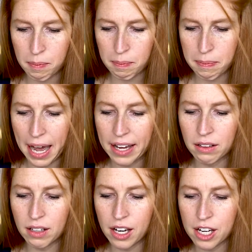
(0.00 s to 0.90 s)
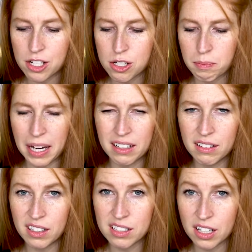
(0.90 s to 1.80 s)
Biolage,
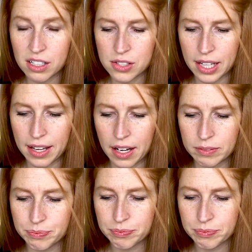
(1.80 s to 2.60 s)
how do you say that?